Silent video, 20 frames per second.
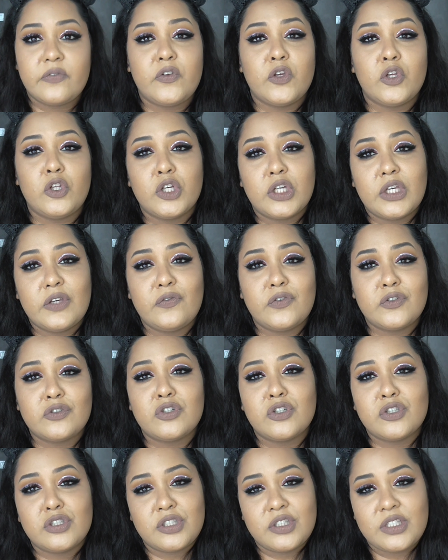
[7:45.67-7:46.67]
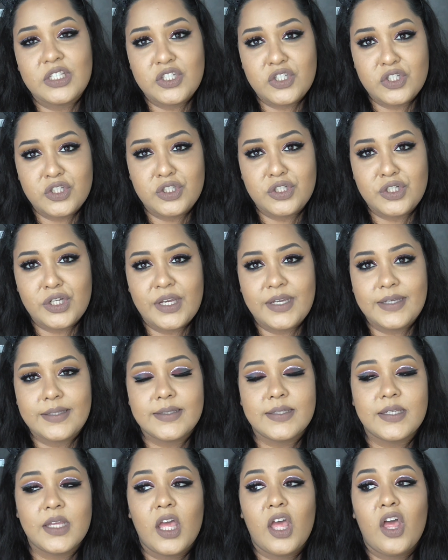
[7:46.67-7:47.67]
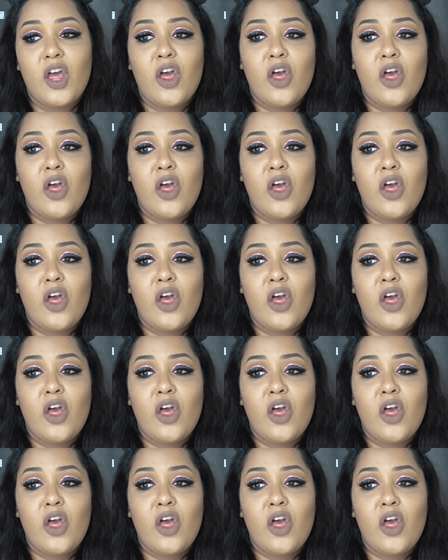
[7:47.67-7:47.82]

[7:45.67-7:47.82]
If you're looking for transition shades,